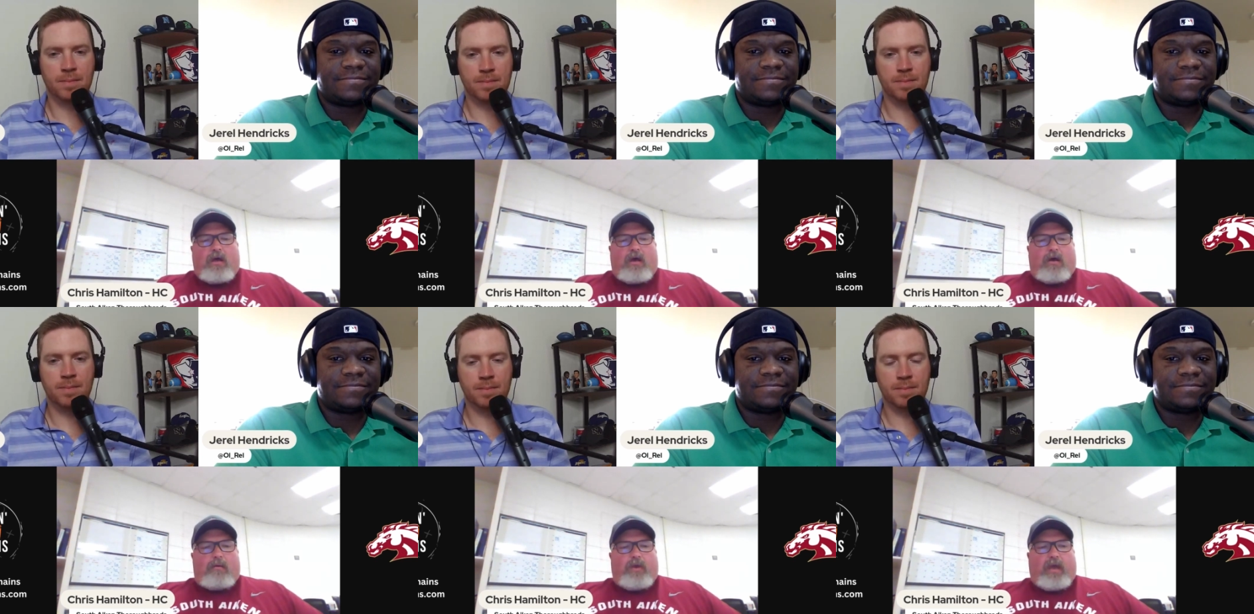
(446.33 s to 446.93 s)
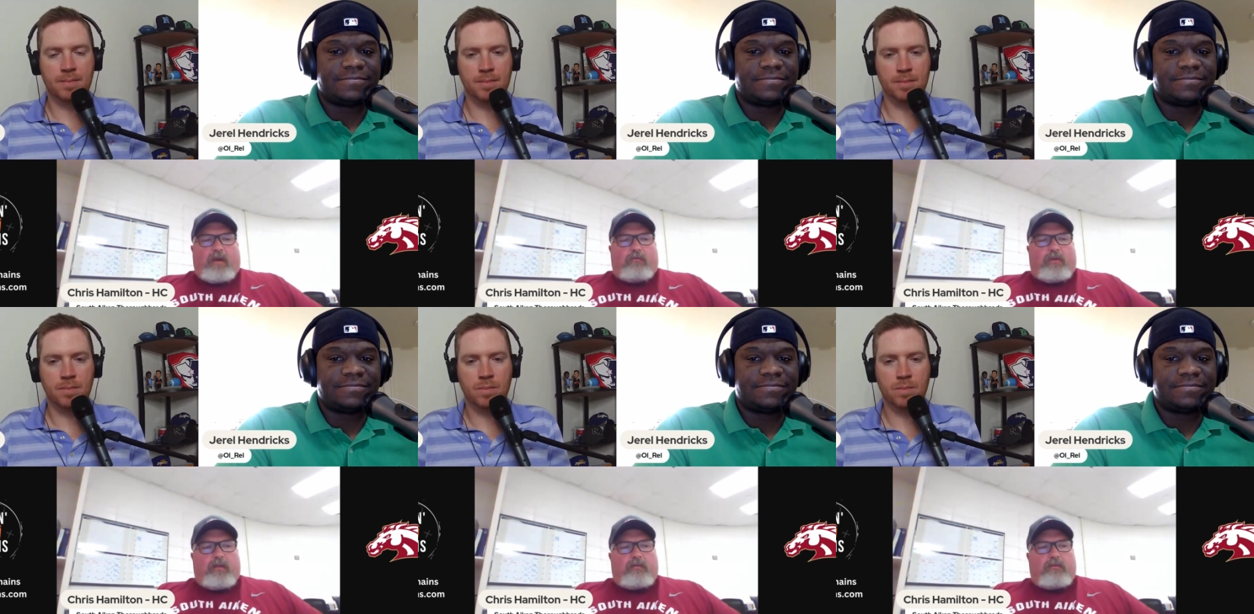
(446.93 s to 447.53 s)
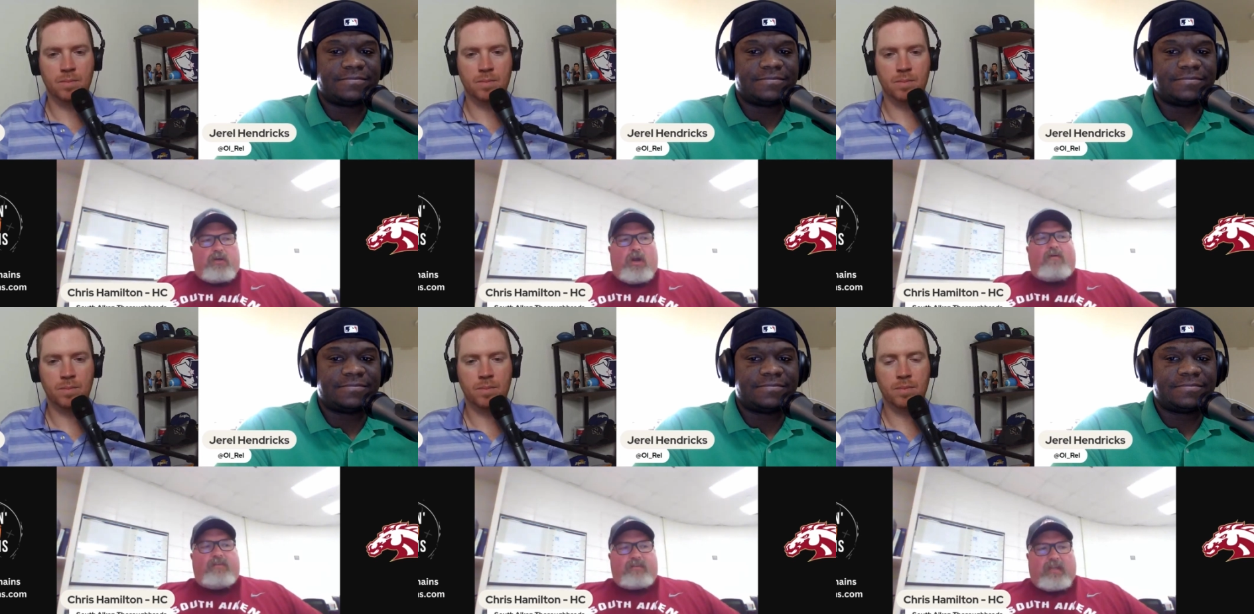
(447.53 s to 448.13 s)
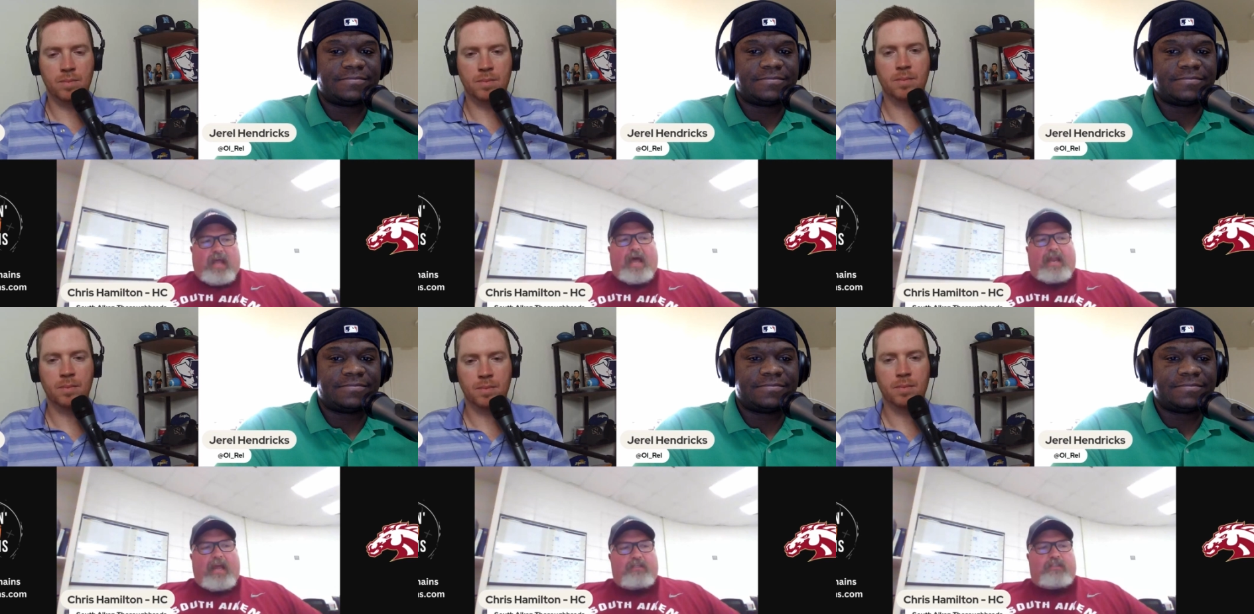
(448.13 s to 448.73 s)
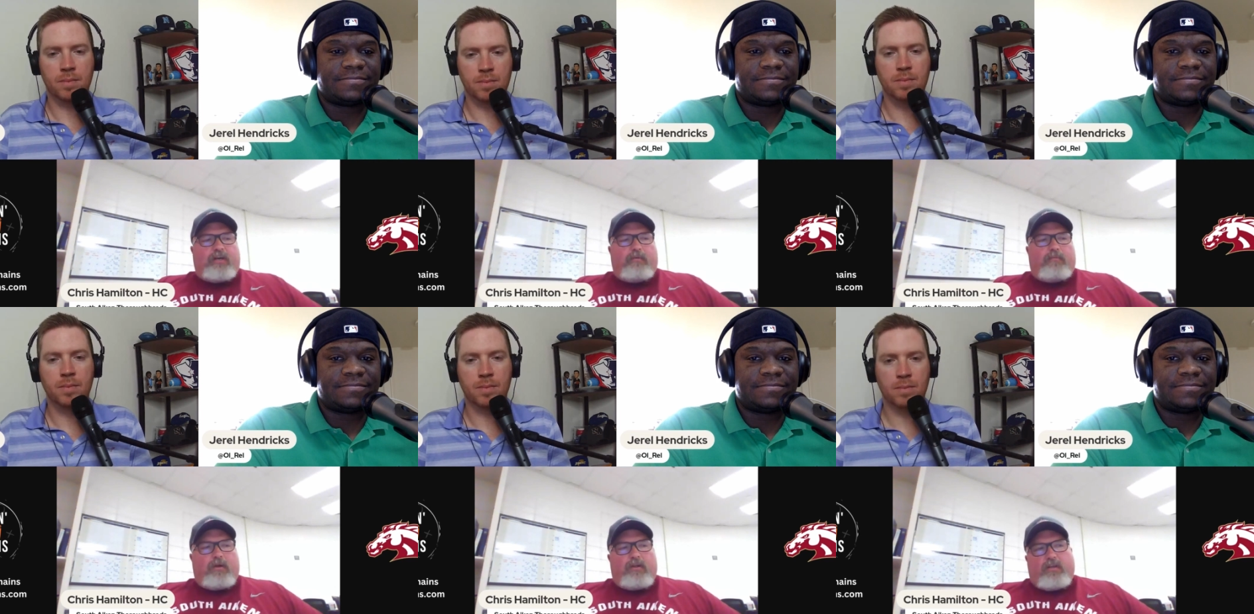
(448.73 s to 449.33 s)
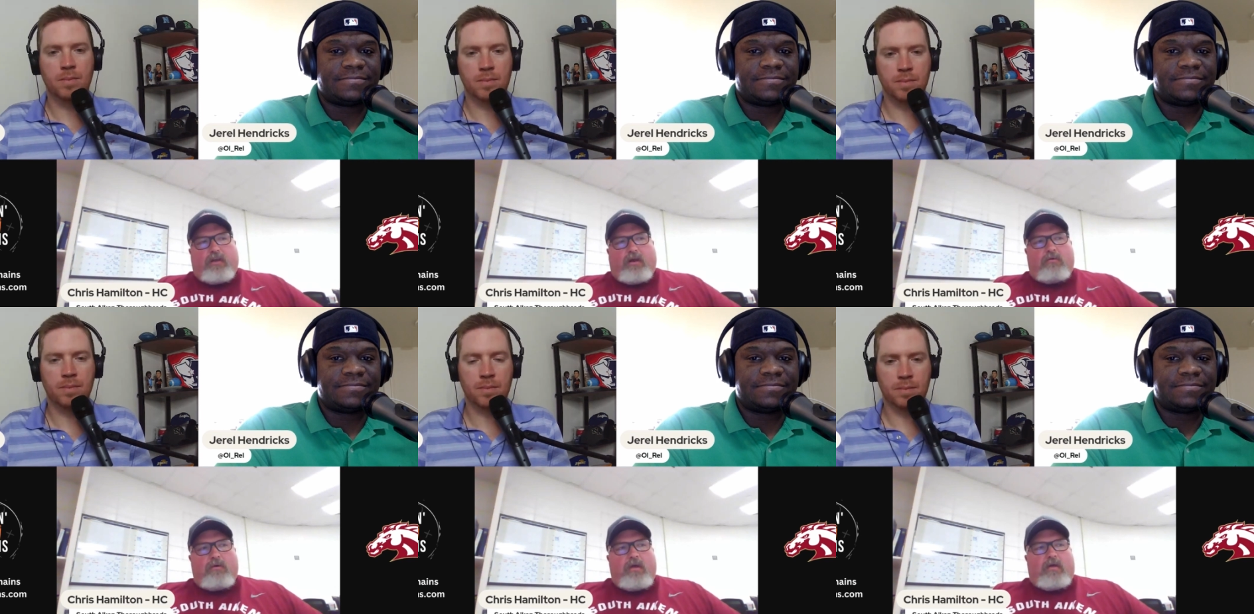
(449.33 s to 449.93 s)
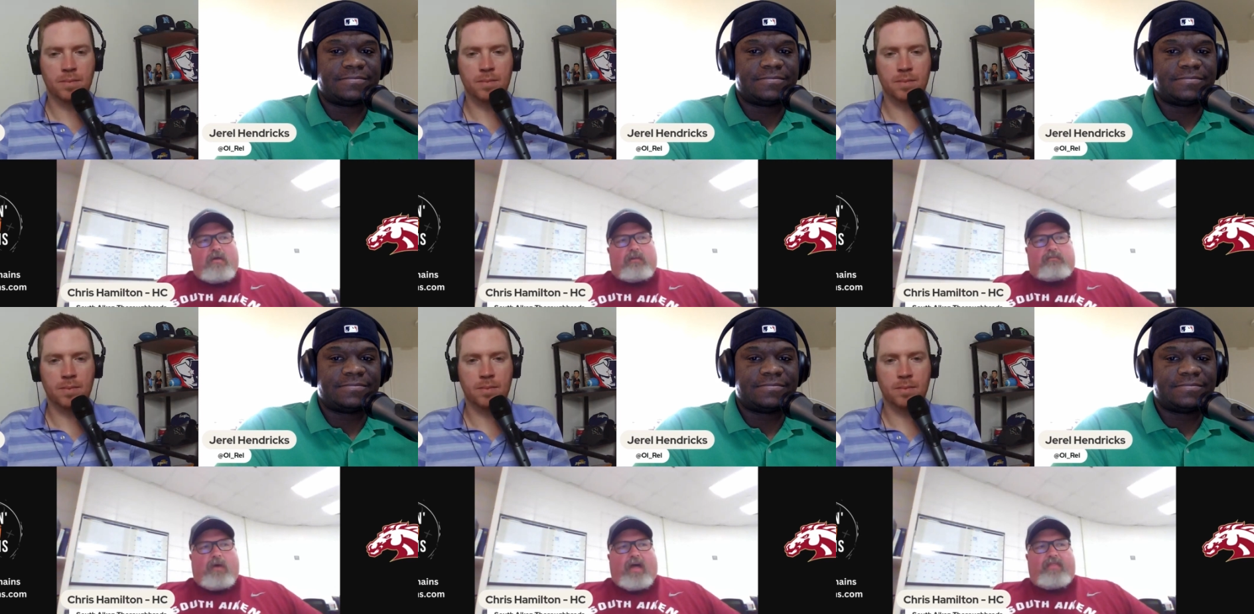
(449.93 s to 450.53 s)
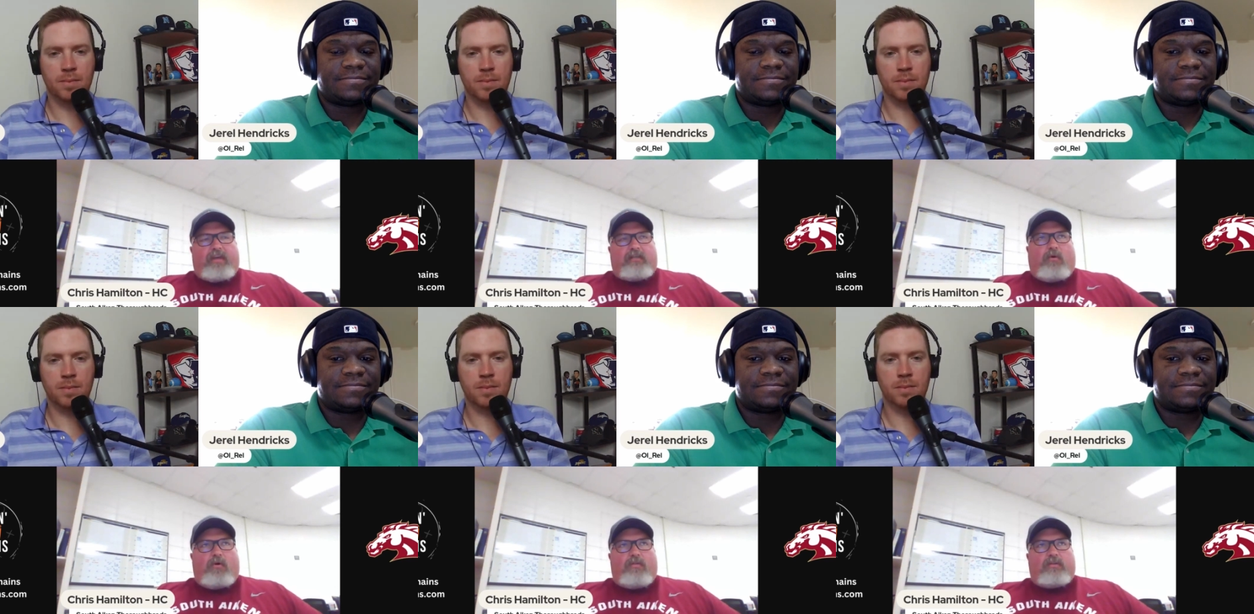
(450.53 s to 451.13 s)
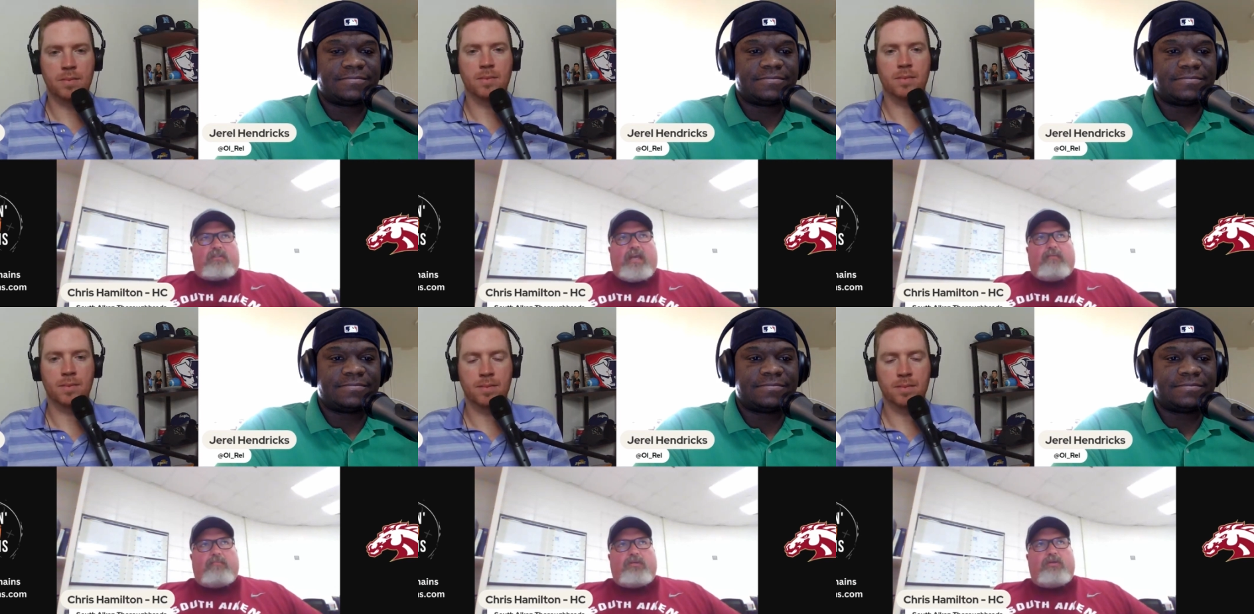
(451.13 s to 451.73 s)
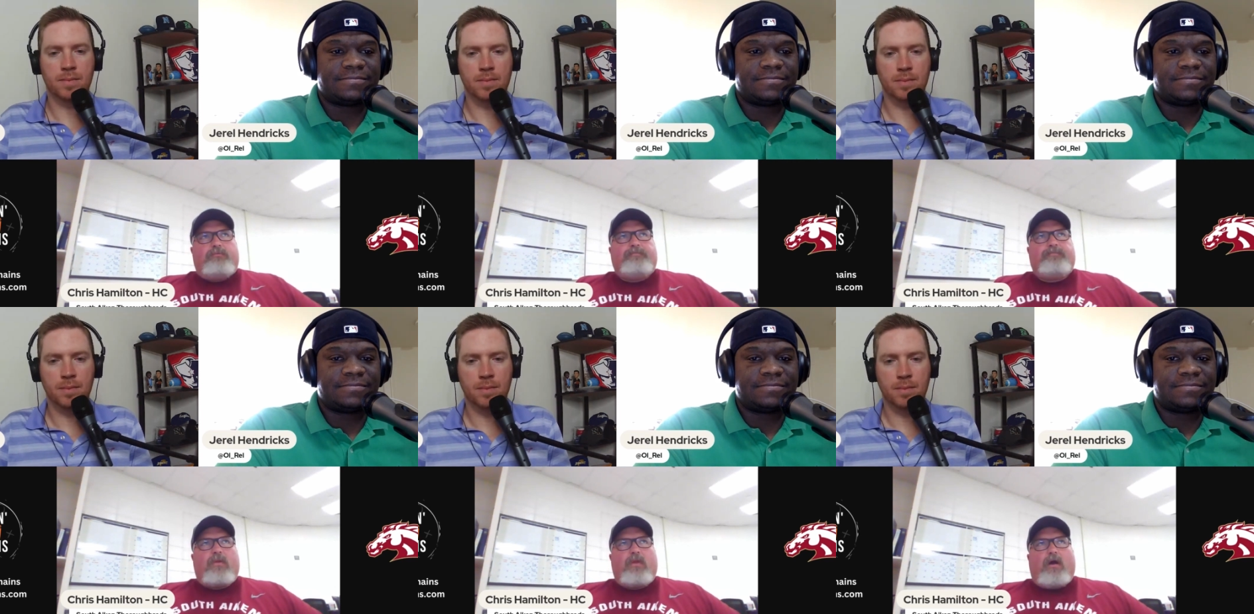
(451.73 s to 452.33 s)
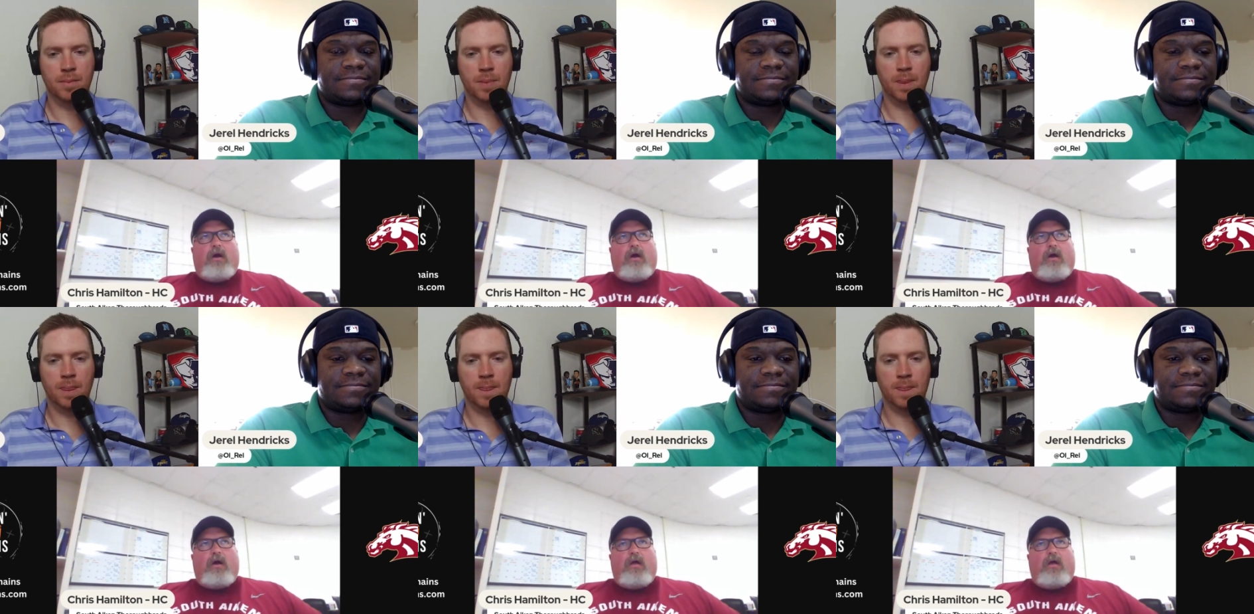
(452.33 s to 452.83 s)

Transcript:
Speaker 1: Um, we had a really good offensive line last year, but, you know, it's, I think it's part of the scheme too. Uh,